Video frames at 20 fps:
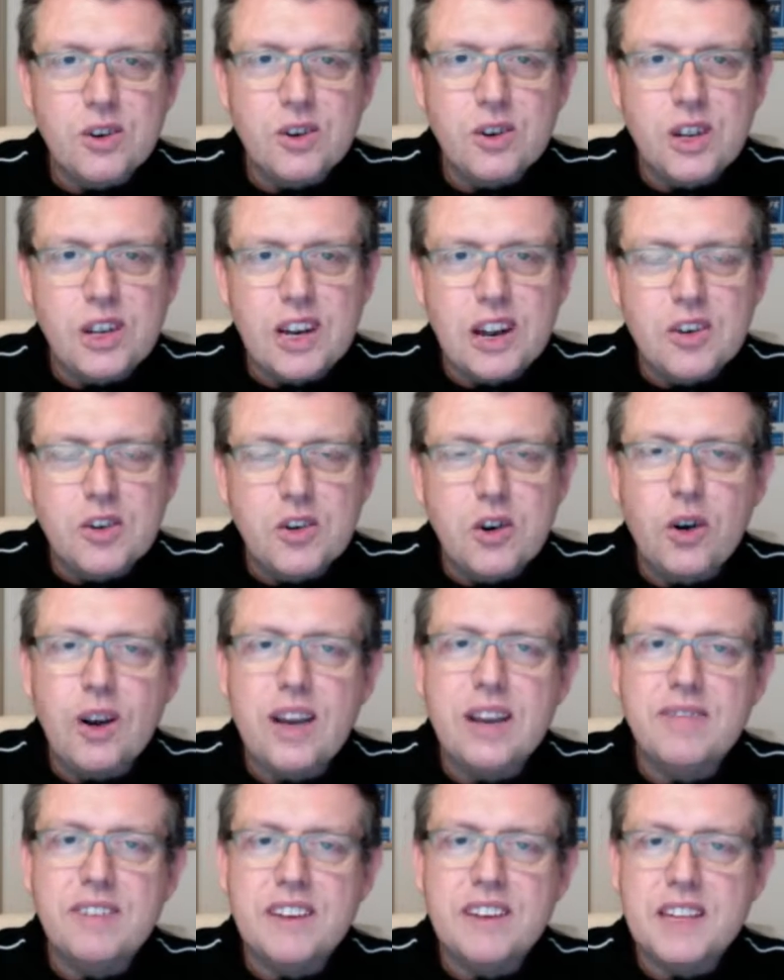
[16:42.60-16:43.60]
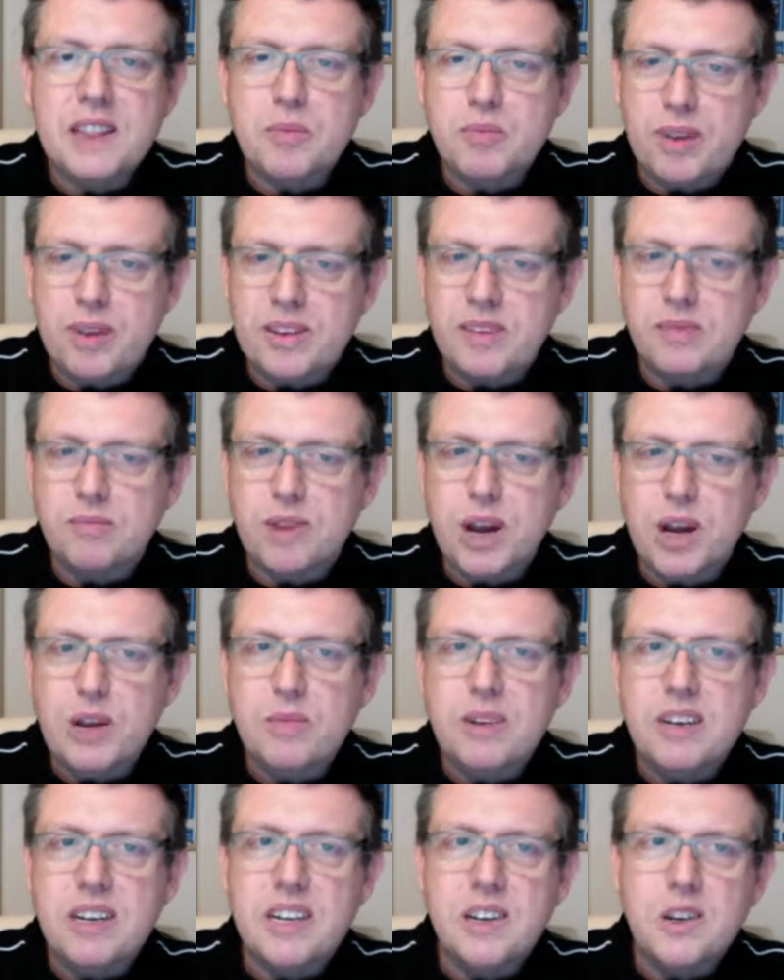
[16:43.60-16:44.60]
you know, not living in the present
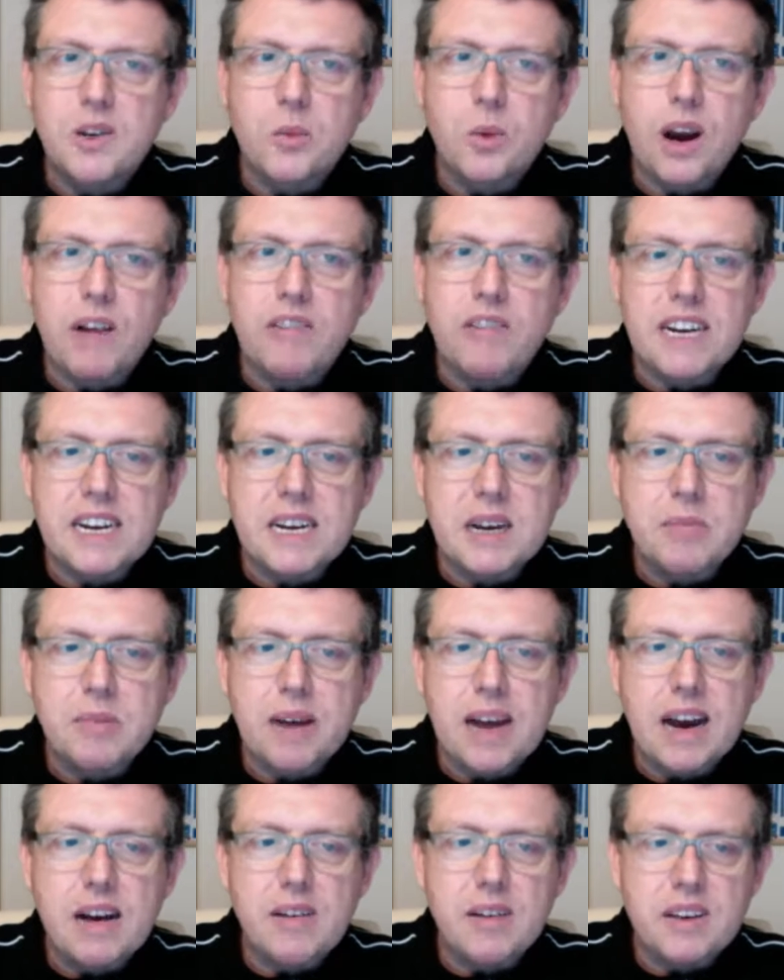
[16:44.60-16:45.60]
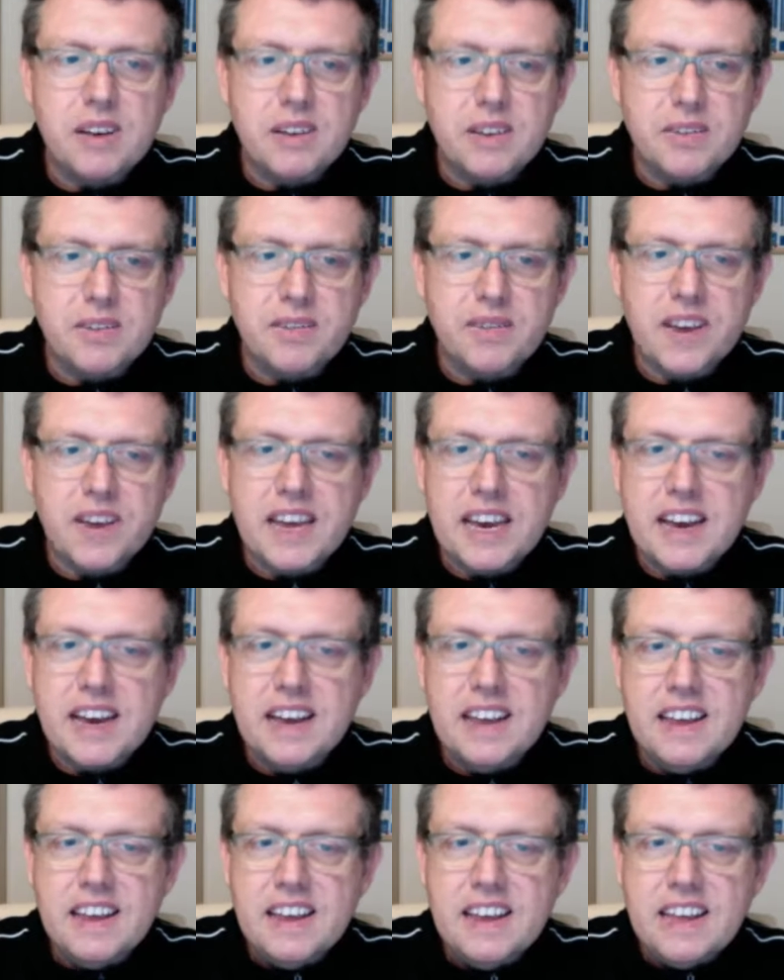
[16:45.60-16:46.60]
moment and you're worrying about the
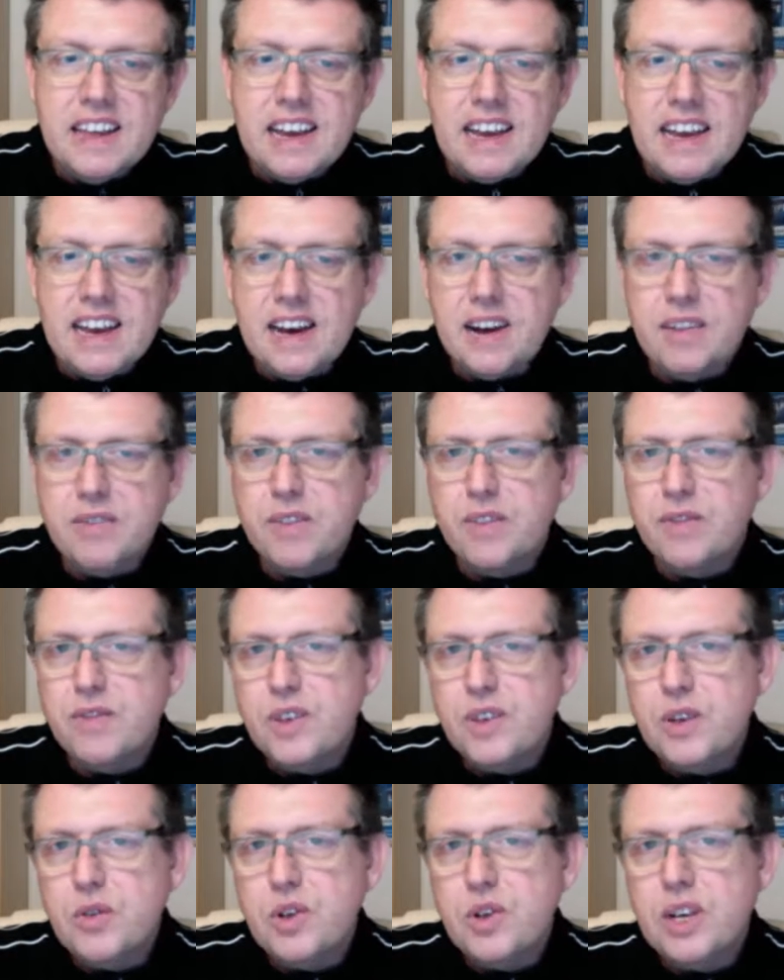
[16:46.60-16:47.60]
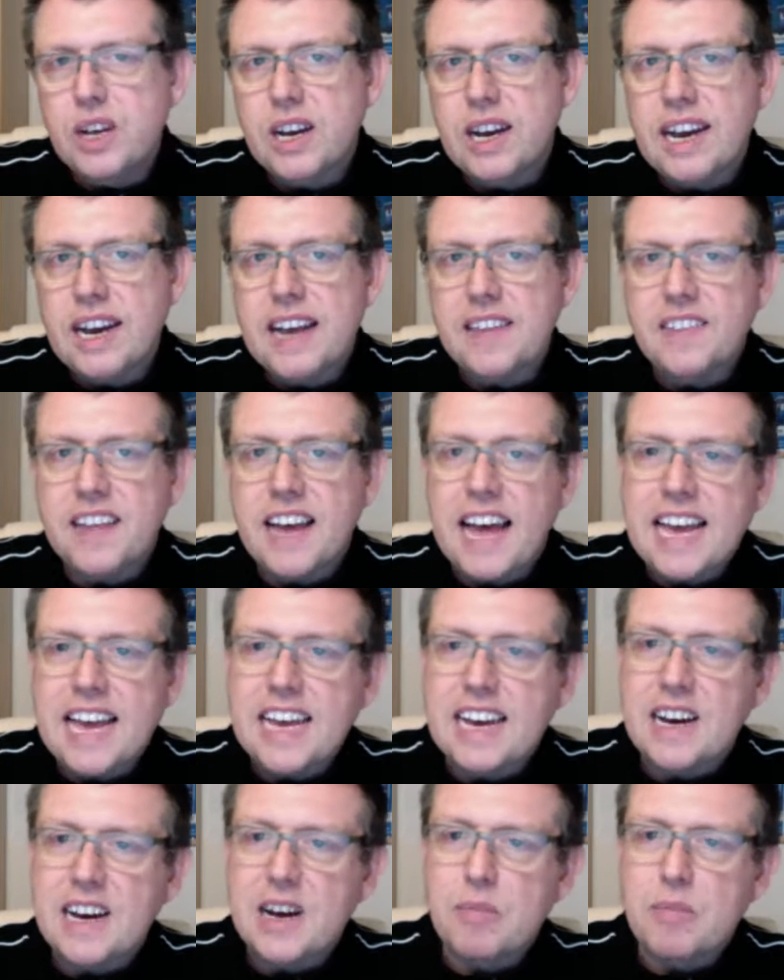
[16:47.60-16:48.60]
fear of the future and the
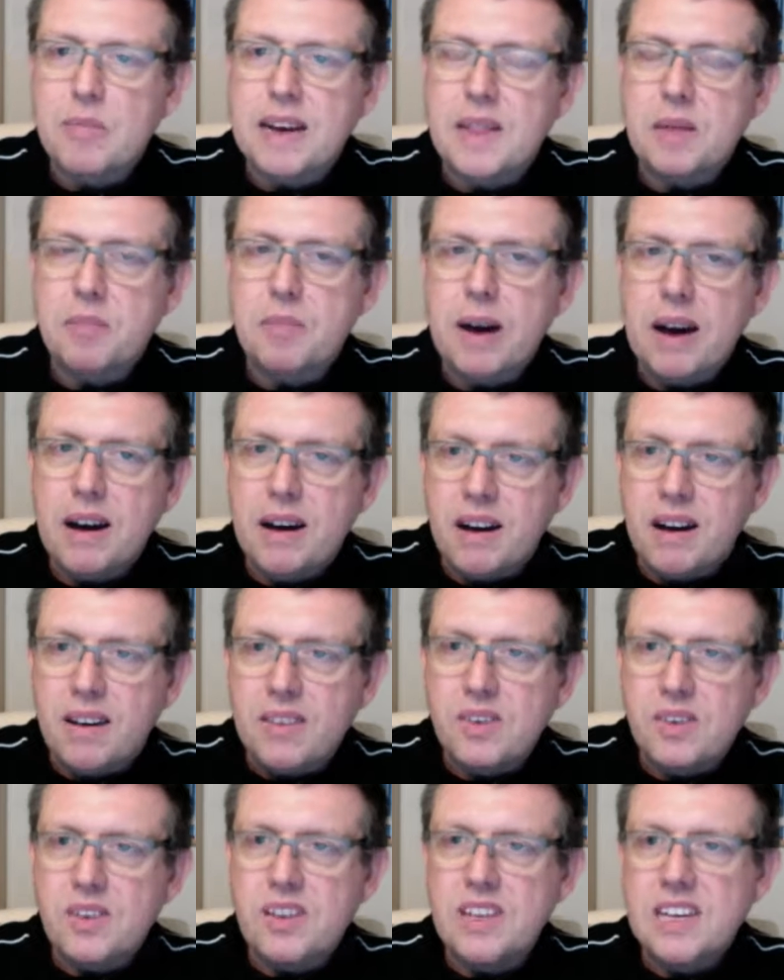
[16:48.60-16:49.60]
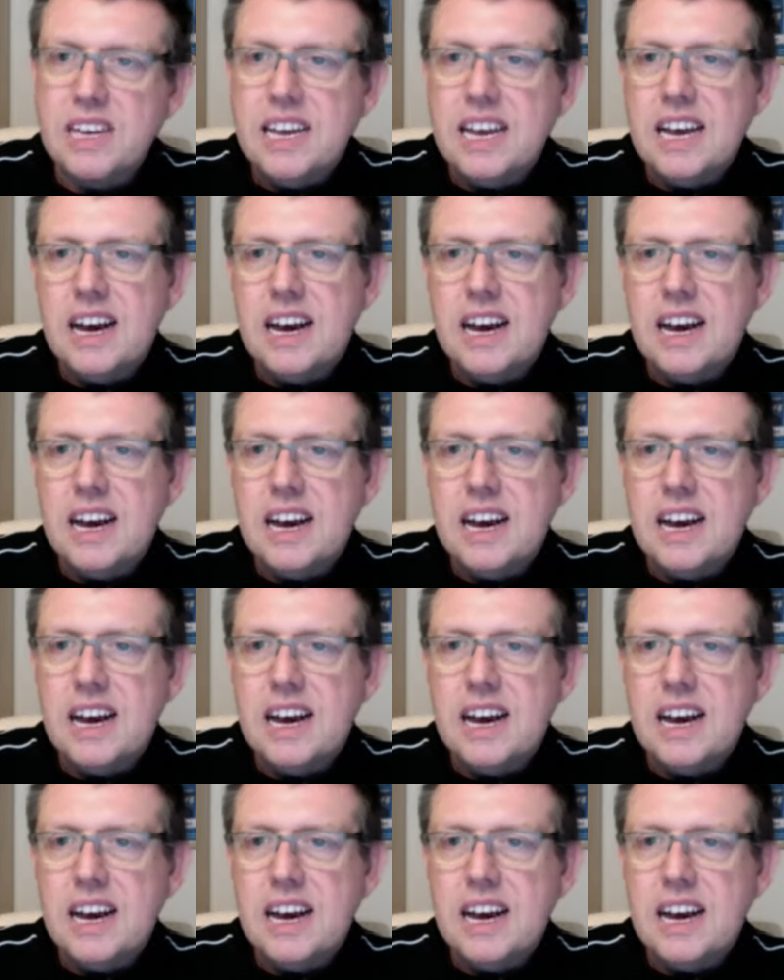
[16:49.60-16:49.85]
anger about the past,